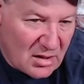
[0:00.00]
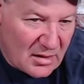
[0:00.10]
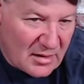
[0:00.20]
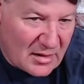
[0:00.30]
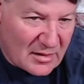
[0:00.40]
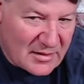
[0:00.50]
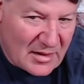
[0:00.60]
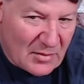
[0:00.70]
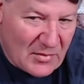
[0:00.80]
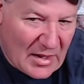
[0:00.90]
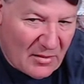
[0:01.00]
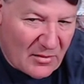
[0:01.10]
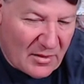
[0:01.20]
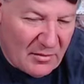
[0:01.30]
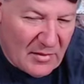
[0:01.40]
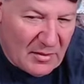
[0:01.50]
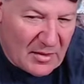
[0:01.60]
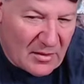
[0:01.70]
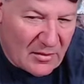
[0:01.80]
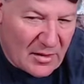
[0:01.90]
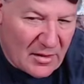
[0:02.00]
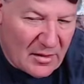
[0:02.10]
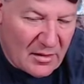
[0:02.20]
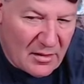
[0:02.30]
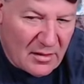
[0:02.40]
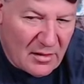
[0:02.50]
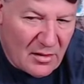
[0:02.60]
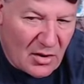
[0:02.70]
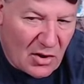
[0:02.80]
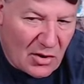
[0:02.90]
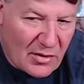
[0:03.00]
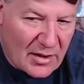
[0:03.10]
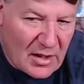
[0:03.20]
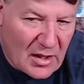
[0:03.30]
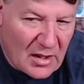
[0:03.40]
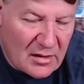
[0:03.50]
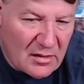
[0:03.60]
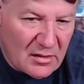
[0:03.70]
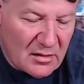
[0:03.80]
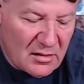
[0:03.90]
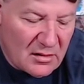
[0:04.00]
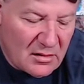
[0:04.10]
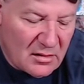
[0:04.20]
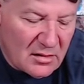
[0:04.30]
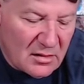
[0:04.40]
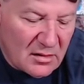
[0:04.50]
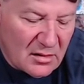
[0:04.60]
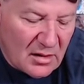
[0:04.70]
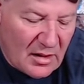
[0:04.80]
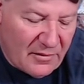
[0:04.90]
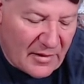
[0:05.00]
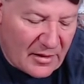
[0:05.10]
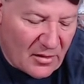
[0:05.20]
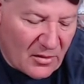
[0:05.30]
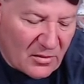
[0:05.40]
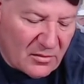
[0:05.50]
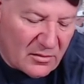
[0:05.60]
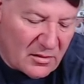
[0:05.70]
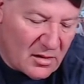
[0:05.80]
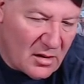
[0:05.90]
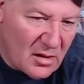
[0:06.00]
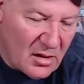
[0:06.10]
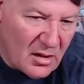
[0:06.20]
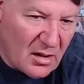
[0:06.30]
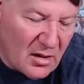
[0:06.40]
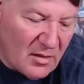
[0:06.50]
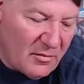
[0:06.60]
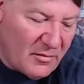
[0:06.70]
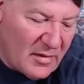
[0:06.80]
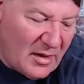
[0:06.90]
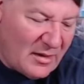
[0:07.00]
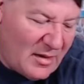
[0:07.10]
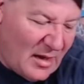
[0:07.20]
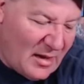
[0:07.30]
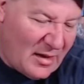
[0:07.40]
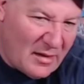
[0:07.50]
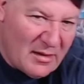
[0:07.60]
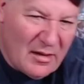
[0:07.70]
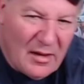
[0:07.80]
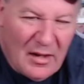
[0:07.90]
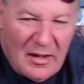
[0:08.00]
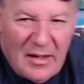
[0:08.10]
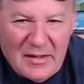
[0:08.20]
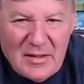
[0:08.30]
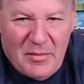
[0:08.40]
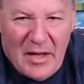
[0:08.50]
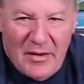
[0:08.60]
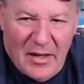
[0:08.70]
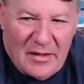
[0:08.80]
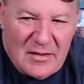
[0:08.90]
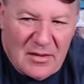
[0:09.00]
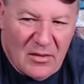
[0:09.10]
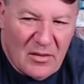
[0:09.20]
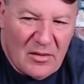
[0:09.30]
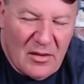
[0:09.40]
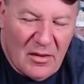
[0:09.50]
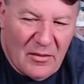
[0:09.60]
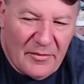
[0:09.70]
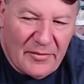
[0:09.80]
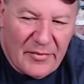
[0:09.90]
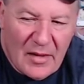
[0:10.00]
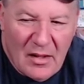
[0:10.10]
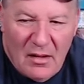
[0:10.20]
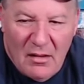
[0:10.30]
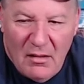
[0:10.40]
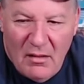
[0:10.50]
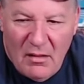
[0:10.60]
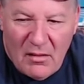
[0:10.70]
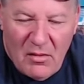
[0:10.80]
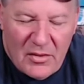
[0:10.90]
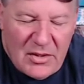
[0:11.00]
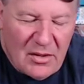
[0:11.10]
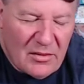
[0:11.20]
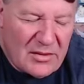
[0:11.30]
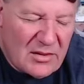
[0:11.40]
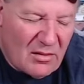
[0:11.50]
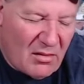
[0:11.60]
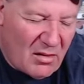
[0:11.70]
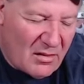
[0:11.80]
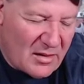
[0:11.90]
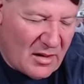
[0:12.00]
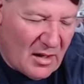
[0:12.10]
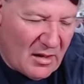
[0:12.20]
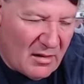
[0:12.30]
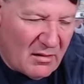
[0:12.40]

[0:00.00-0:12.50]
think I'll skip that one and maybe go to Hurricane if I go. Um, and that that's about it. So you know, of course, you know it's so hard to get